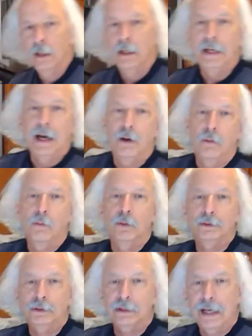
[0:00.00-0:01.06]
Now,
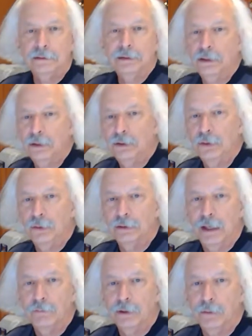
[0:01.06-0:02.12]
what that's going to do is
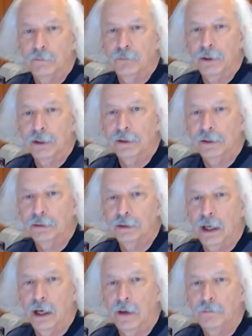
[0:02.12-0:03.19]
I'm going to bring
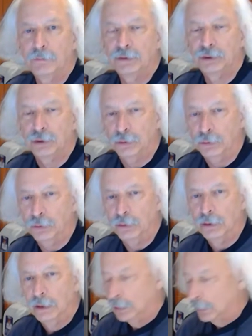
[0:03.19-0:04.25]
this up to